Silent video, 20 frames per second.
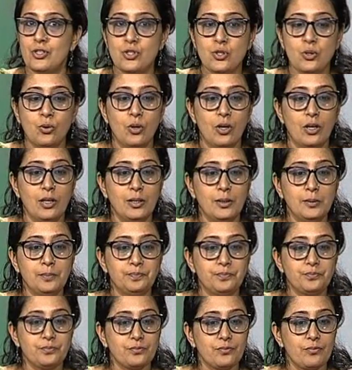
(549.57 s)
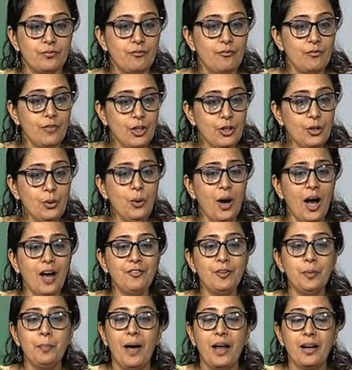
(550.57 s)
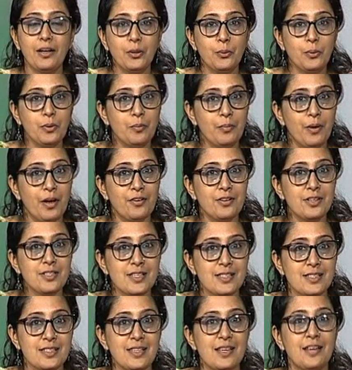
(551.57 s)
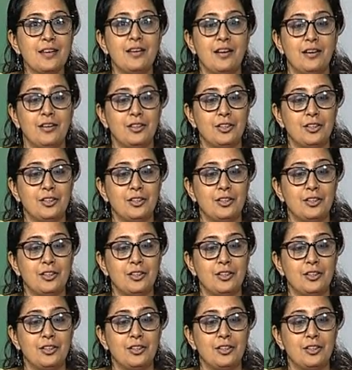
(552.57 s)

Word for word: So, um, you have the palanquin bearers, as said,